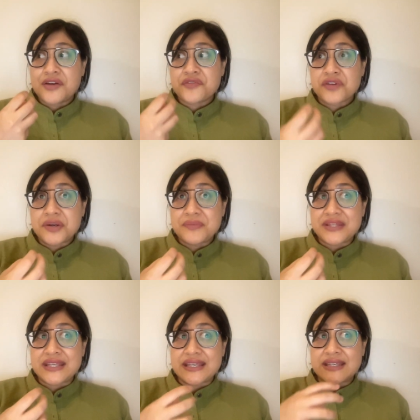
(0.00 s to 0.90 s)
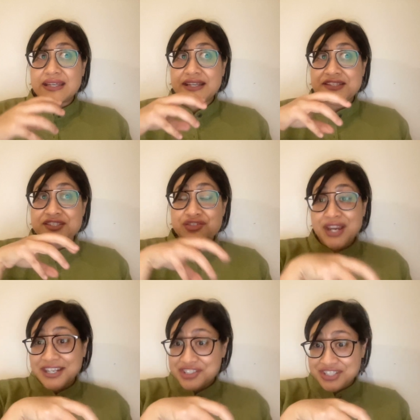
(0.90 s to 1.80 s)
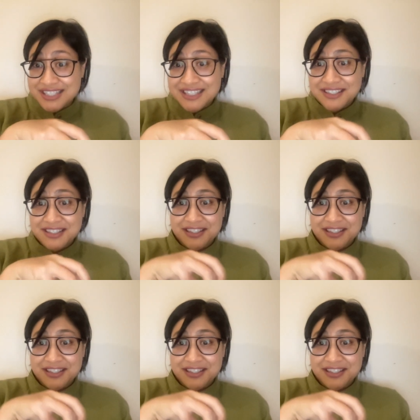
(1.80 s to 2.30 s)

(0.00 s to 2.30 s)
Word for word: from the extraction